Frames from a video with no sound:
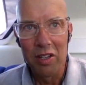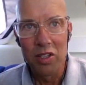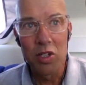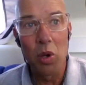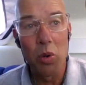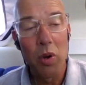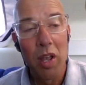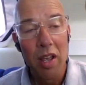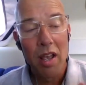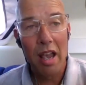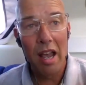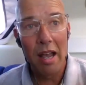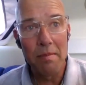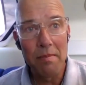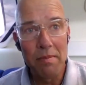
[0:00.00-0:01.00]
So
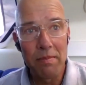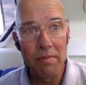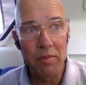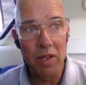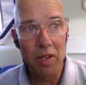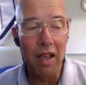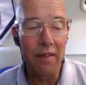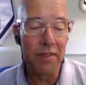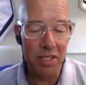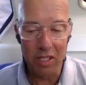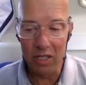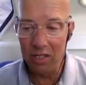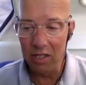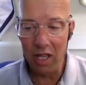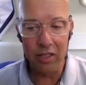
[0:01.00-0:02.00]

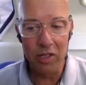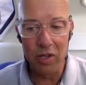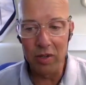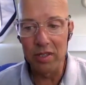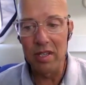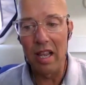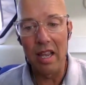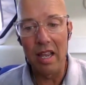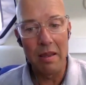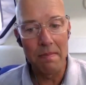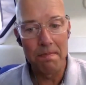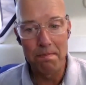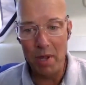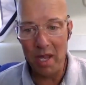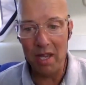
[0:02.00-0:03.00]
obviously
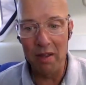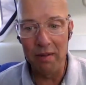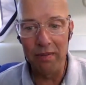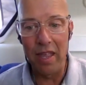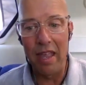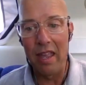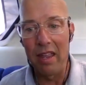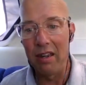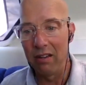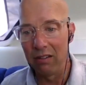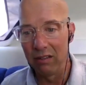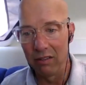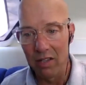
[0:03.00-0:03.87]
SelectUSA, big event,